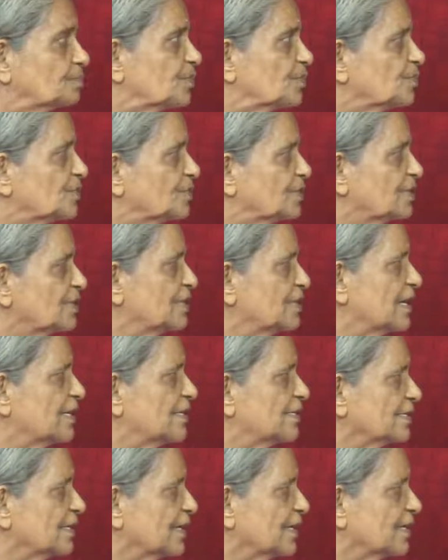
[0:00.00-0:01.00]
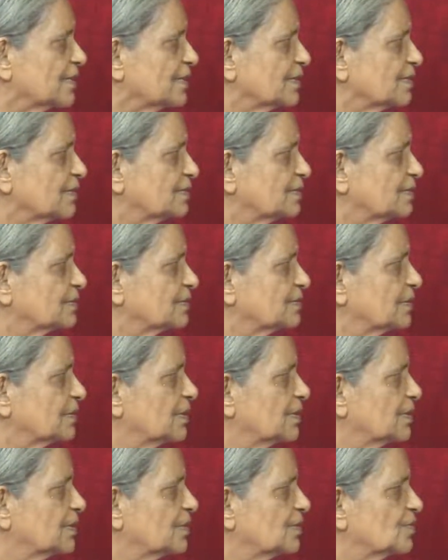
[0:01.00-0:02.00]
proceeded like that.
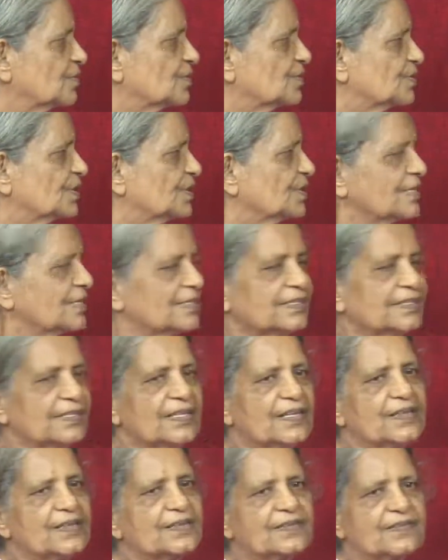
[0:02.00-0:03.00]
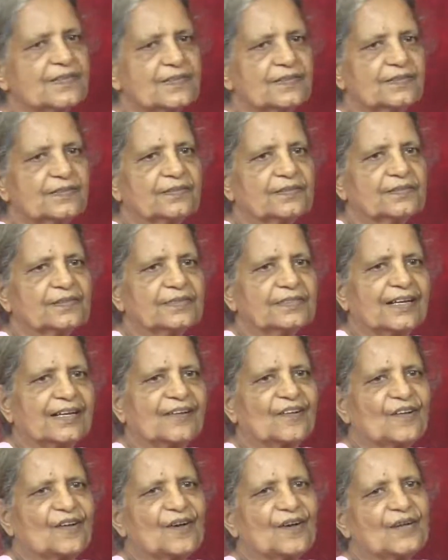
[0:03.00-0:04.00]
So certain things
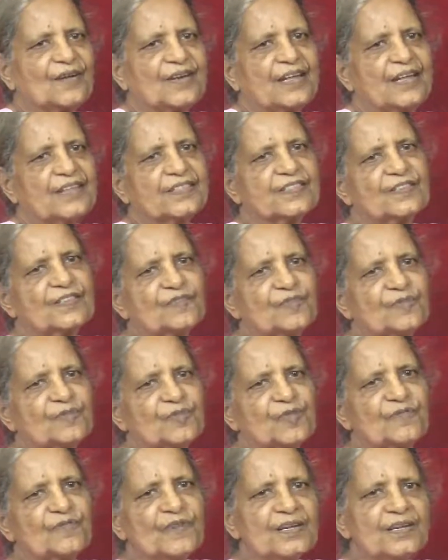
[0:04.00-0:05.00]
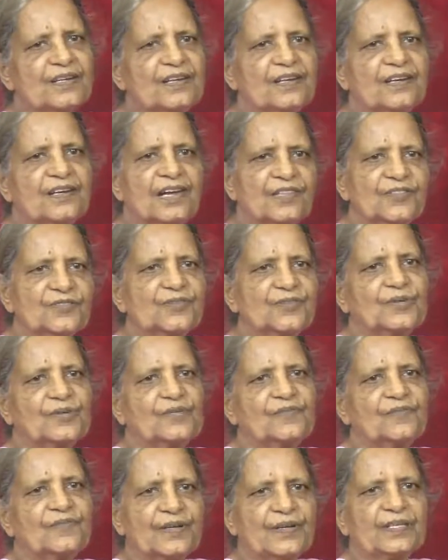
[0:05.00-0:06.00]
God has given me very
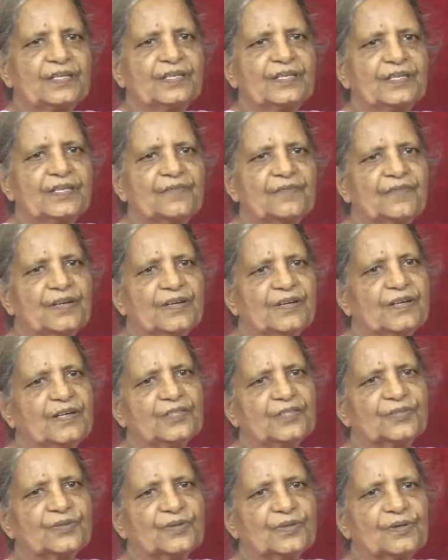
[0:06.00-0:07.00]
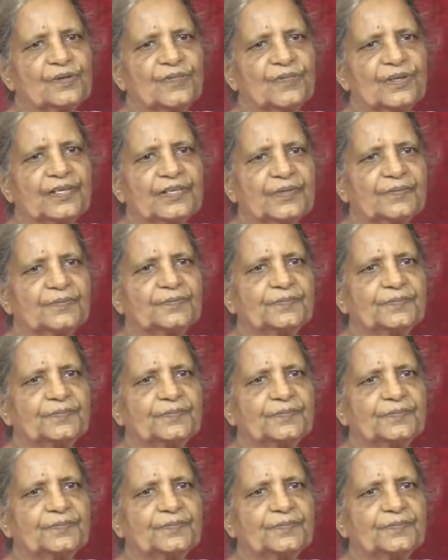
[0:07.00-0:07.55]
natural way, in a very natural way.